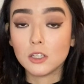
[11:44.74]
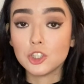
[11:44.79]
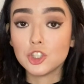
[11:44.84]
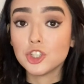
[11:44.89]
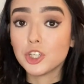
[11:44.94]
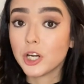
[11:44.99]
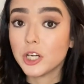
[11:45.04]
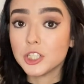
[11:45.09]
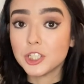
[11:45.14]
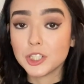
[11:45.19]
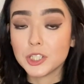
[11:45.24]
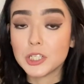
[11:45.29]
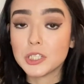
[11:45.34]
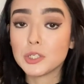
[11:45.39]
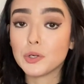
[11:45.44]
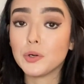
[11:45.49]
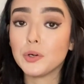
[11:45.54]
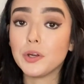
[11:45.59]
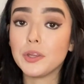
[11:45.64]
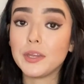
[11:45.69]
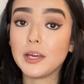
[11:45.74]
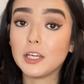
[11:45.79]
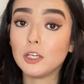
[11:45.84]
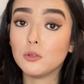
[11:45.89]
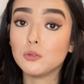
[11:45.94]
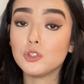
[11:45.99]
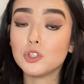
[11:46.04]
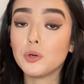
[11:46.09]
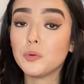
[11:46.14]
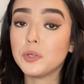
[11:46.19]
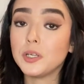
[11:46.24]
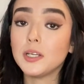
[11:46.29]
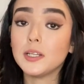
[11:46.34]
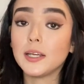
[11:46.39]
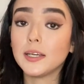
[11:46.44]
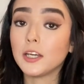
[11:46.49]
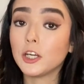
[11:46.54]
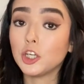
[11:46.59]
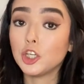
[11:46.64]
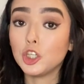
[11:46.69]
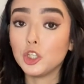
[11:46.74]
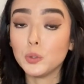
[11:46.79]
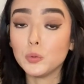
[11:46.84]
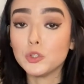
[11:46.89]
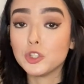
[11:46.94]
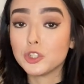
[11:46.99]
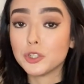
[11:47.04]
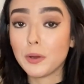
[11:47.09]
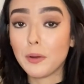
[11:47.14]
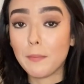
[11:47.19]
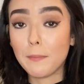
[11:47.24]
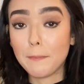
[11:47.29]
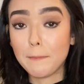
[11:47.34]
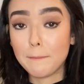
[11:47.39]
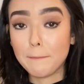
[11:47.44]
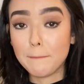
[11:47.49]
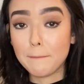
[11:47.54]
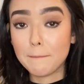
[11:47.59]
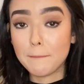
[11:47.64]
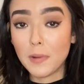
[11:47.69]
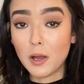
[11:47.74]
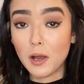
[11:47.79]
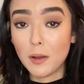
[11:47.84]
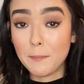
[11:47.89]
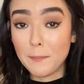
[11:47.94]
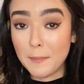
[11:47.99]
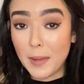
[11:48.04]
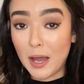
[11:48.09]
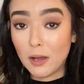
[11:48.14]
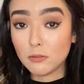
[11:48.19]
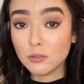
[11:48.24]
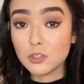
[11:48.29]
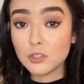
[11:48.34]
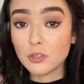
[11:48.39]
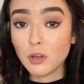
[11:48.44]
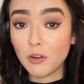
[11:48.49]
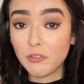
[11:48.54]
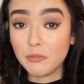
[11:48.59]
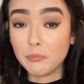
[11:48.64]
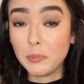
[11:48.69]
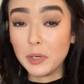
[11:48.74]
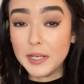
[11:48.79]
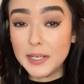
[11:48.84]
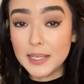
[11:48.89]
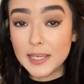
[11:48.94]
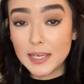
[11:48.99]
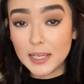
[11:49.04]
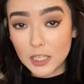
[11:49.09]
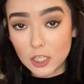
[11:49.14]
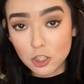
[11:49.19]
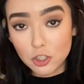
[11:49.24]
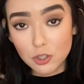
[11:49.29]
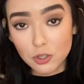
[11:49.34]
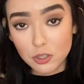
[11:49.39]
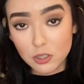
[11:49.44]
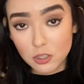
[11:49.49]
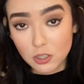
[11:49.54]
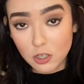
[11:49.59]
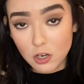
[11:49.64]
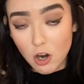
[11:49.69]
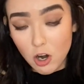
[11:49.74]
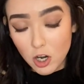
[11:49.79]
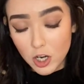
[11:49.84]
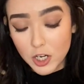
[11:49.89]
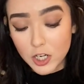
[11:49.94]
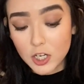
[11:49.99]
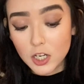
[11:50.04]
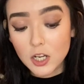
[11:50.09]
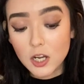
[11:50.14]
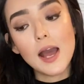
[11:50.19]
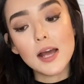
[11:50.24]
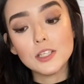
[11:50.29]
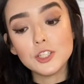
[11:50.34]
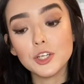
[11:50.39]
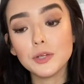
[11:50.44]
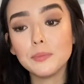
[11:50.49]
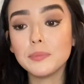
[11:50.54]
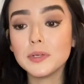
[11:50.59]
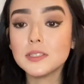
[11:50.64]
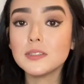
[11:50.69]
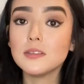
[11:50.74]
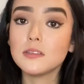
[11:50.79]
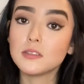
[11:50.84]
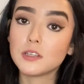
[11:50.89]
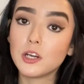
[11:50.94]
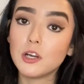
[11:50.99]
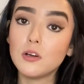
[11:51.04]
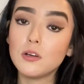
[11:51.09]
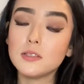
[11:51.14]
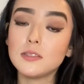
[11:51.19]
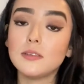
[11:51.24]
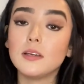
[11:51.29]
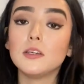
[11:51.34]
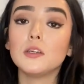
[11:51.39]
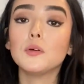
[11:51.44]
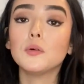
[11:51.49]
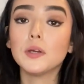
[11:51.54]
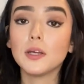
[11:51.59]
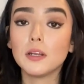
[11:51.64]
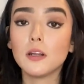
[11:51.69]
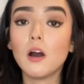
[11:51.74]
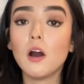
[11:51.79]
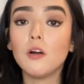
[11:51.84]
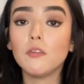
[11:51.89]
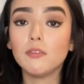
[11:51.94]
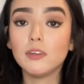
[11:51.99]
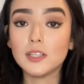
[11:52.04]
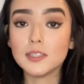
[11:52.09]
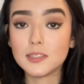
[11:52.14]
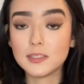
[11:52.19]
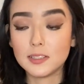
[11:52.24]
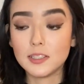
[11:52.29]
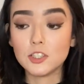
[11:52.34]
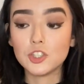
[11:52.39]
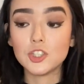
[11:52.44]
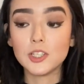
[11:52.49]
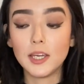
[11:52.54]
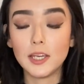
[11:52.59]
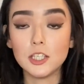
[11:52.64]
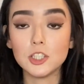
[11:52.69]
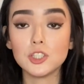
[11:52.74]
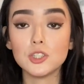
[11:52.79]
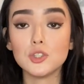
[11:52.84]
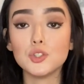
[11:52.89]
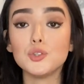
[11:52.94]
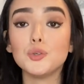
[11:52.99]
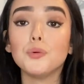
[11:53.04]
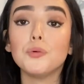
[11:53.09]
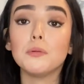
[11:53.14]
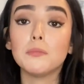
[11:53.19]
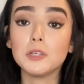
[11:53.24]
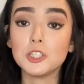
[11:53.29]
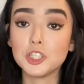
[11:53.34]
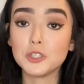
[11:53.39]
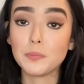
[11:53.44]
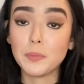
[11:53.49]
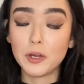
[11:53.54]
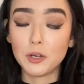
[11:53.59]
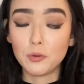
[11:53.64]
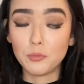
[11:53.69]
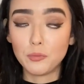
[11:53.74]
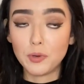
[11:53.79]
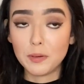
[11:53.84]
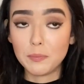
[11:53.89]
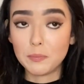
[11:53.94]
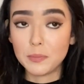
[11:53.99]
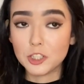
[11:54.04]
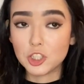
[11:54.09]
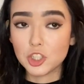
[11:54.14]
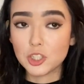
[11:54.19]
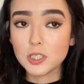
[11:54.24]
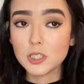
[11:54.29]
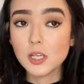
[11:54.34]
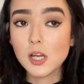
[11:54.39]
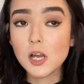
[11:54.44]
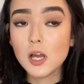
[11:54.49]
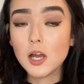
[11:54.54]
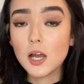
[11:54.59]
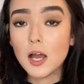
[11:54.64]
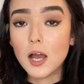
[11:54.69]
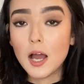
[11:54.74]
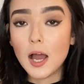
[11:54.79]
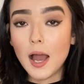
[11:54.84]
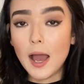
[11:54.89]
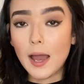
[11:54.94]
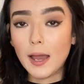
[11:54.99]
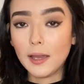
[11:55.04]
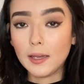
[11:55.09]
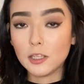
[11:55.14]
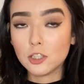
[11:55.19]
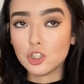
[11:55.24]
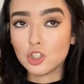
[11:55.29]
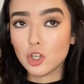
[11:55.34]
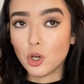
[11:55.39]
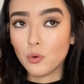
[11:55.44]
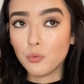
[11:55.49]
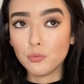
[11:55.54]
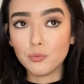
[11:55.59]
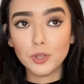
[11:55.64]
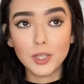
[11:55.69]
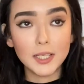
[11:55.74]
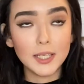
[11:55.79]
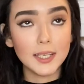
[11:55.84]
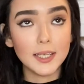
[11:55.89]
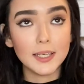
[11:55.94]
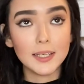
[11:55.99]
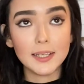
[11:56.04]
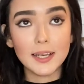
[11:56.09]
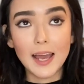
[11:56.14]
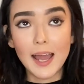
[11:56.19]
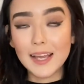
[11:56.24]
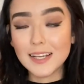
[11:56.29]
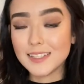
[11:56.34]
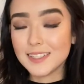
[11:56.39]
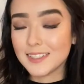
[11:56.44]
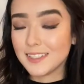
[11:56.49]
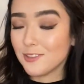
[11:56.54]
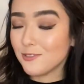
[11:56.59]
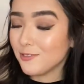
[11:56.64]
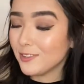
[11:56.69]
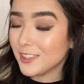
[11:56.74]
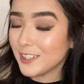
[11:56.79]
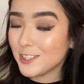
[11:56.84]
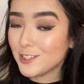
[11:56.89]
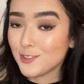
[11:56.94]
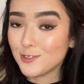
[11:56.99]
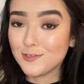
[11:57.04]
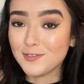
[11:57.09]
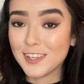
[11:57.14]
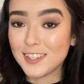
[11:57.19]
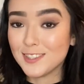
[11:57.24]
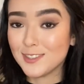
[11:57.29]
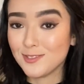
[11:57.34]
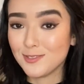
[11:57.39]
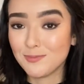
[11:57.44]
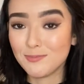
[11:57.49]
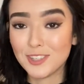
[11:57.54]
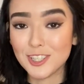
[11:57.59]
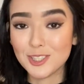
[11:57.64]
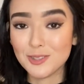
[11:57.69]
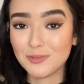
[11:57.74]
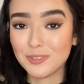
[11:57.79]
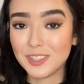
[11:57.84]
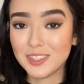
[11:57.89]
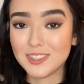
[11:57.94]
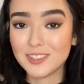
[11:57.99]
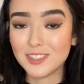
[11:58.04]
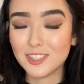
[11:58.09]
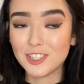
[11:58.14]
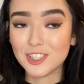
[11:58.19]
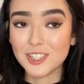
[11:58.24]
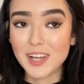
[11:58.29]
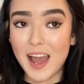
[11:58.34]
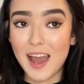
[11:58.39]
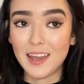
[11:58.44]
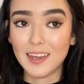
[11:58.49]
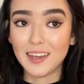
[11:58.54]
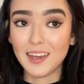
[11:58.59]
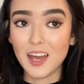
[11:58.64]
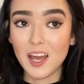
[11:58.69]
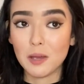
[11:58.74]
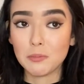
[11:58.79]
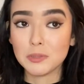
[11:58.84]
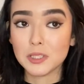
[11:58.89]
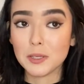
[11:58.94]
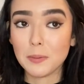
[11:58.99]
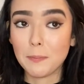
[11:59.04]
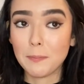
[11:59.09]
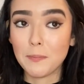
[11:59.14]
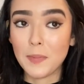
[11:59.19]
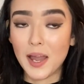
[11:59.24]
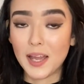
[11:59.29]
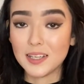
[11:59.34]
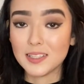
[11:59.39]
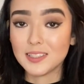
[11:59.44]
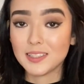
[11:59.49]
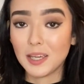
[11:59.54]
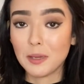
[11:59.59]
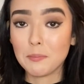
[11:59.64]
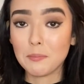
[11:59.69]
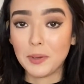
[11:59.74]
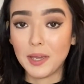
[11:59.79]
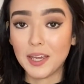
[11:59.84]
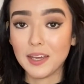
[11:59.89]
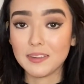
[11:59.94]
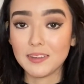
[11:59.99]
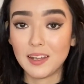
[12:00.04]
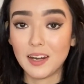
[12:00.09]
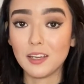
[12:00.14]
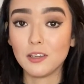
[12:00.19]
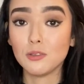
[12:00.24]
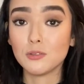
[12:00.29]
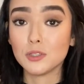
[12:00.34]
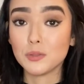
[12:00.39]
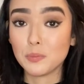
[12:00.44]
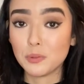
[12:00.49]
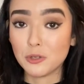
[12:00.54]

charges, or that you don't need a huge amount of money in your card. As your business grows, then you can obviously change into a much better one. But just, I didn't really do much research. I kept my same bank that I use